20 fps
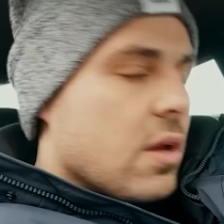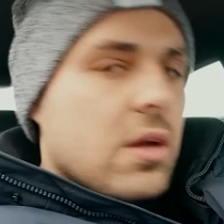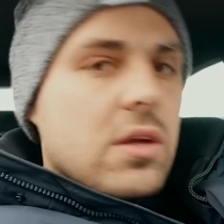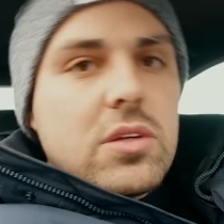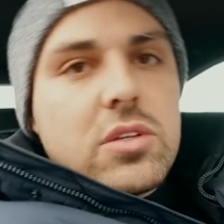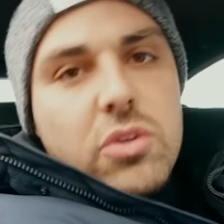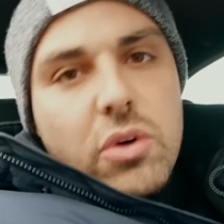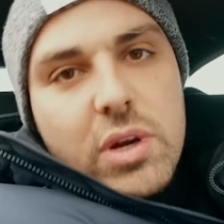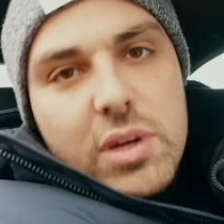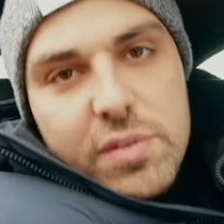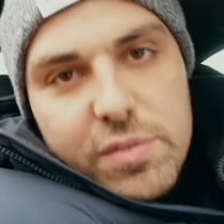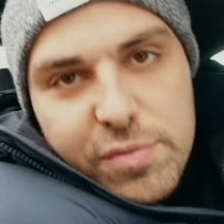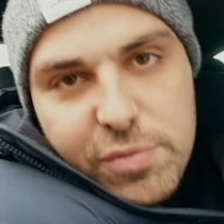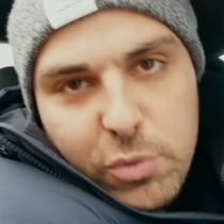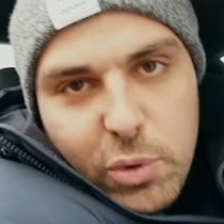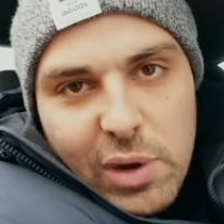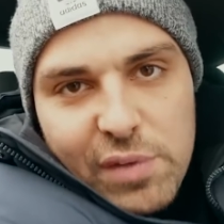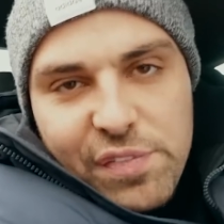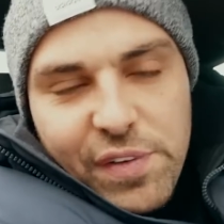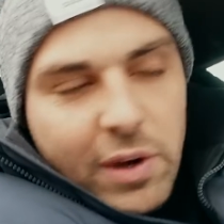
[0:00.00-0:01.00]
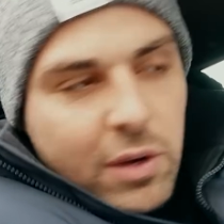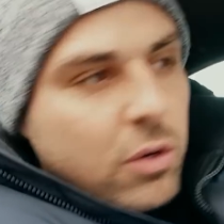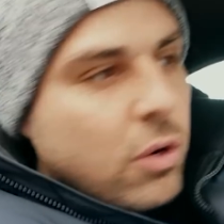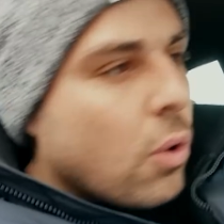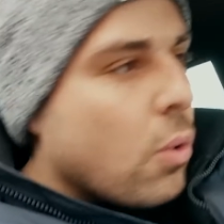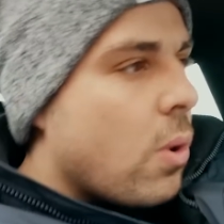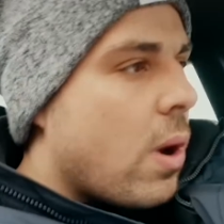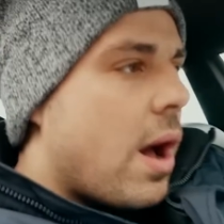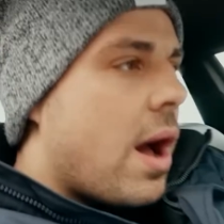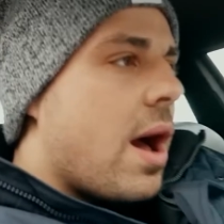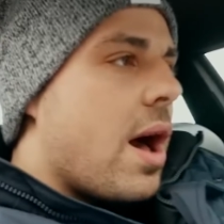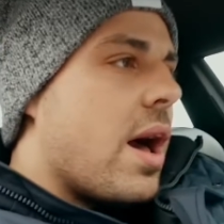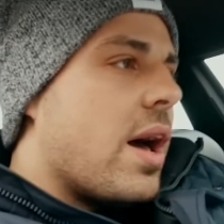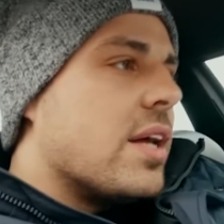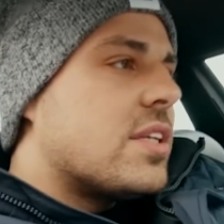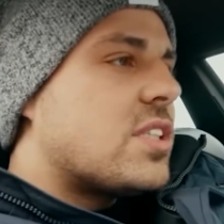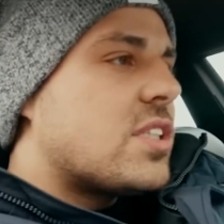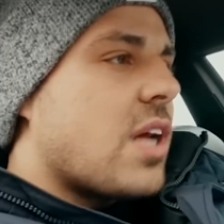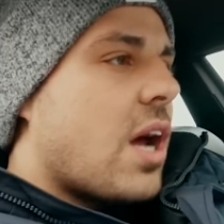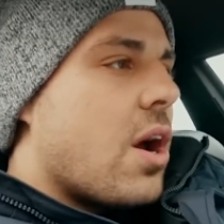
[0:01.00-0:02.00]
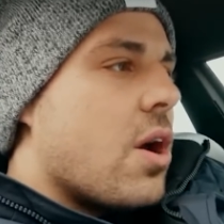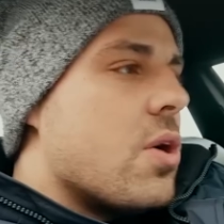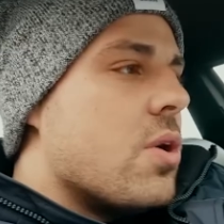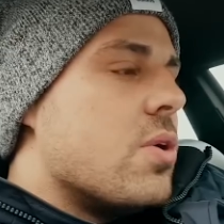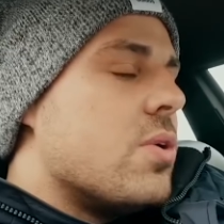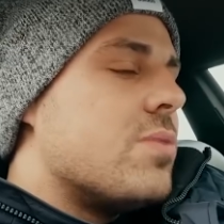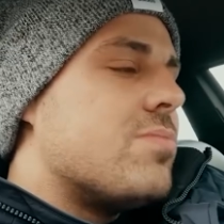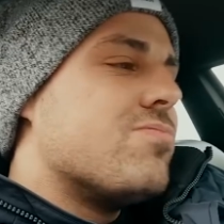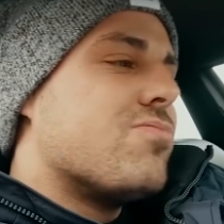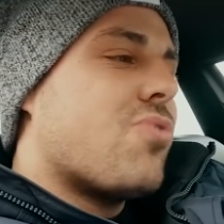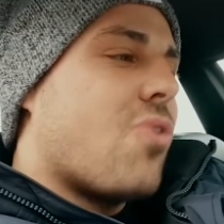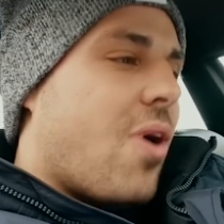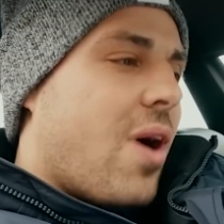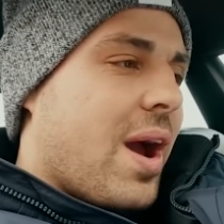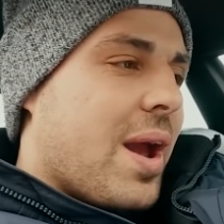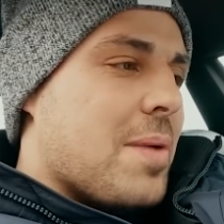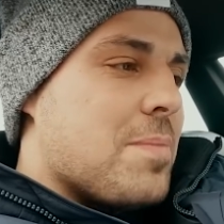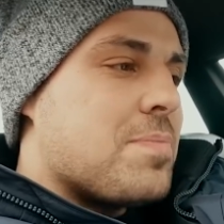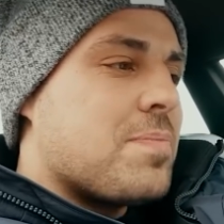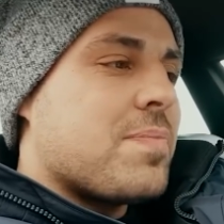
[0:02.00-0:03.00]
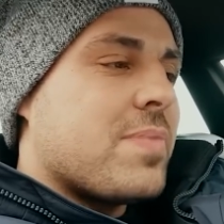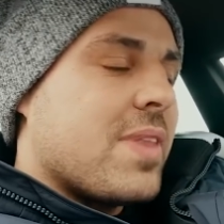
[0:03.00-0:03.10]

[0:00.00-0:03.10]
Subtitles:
Sorry, quick phone call. So, right,